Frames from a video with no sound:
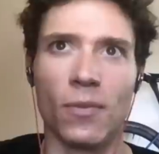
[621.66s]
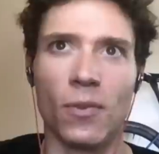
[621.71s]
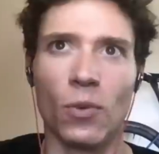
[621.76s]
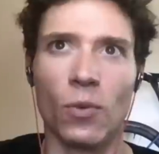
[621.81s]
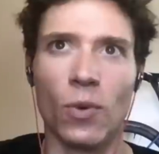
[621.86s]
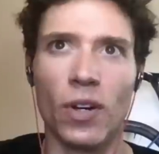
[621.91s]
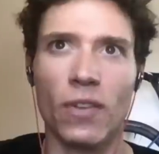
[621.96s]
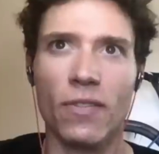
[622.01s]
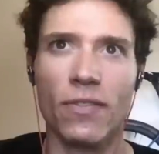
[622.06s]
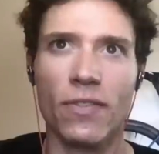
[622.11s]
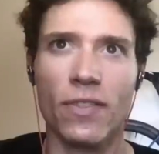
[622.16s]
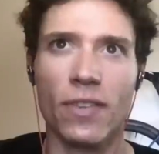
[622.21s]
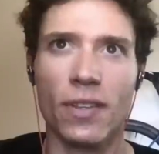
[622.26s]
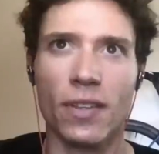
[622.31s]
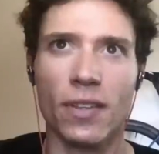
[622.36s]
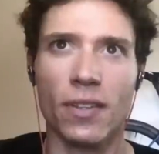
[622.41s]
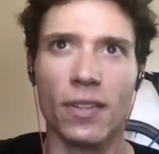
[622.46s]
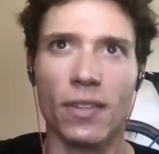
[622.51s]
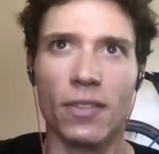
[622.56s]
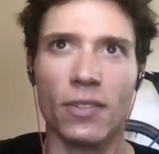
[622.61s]
One of
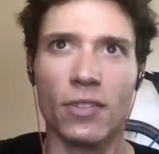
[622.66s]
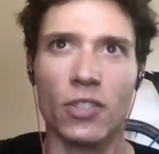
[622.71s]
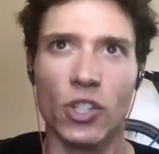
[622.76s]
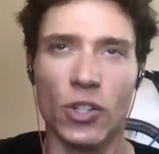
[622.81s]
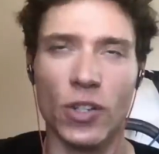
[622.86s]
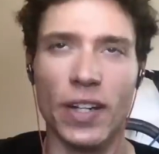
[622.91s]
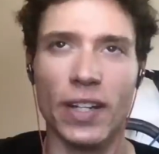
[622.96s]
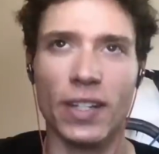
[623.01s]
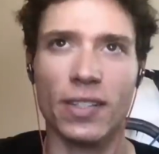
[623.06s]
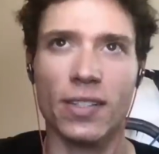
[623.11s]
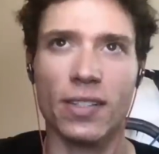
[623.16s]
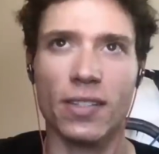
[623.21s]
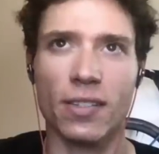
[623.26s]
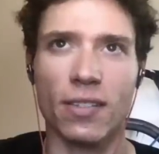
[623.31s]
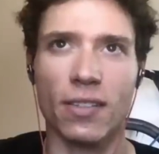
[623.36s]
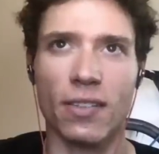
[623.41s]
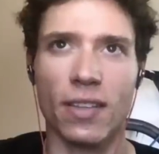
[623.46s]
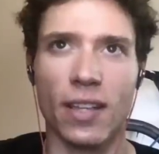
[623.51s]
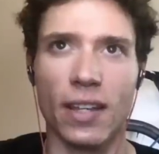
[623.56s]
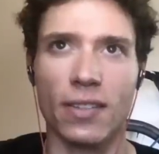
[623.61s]
the tricks
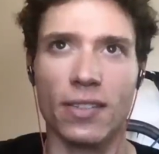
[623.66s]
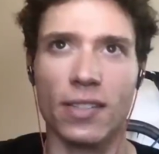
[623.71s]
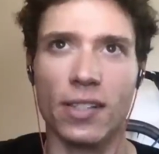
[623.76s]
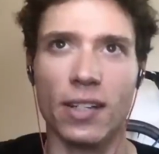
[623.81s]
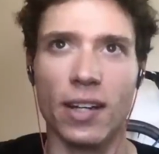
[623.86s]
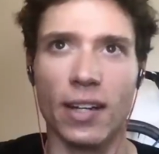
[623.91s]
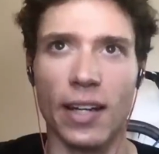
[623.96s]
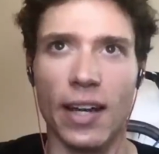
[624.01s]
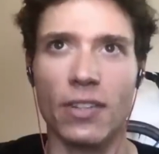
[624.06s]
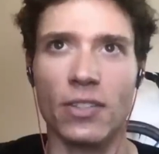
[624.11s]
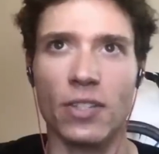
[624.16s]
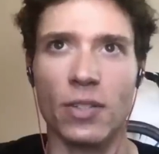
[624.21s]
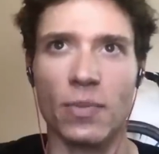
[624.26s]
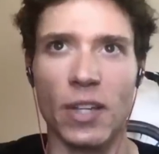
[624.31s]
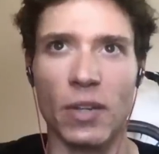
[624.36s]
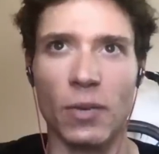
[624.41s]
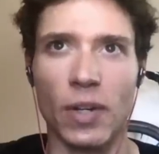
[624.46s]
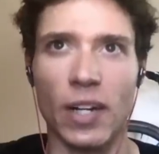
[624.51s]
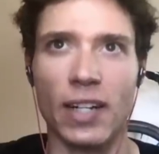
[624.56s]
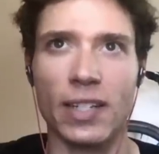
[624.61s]
that stuck out to
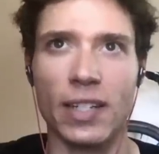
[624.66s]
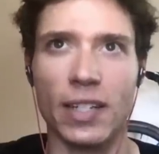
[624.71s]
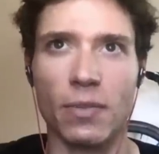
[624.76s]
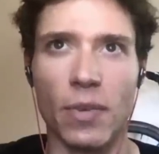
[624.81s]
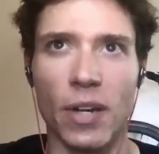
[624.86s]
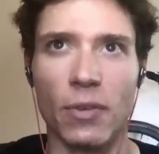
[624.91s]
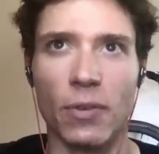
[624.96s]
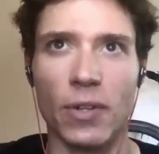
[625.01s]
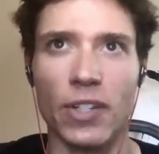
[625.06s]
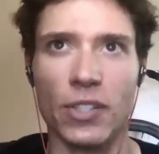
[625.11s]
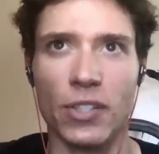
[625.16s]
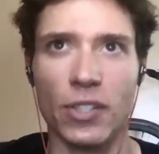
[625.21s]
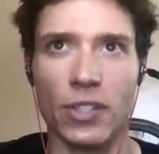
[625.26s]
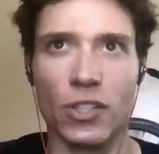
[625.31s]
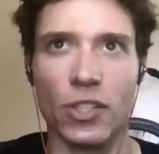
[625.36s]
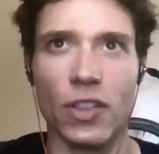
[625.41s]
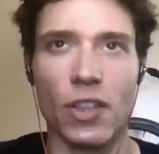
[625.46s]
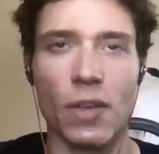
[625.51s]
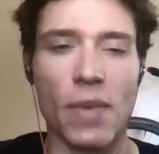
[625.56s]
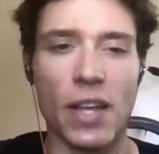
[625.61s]
me when I did my research
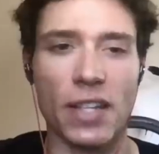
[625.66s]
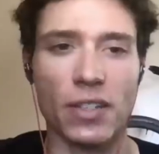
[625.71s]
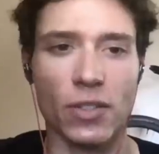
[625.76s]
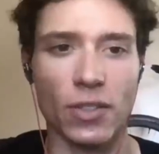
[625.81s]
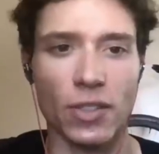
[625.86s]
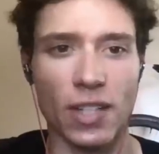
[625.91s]
on the mental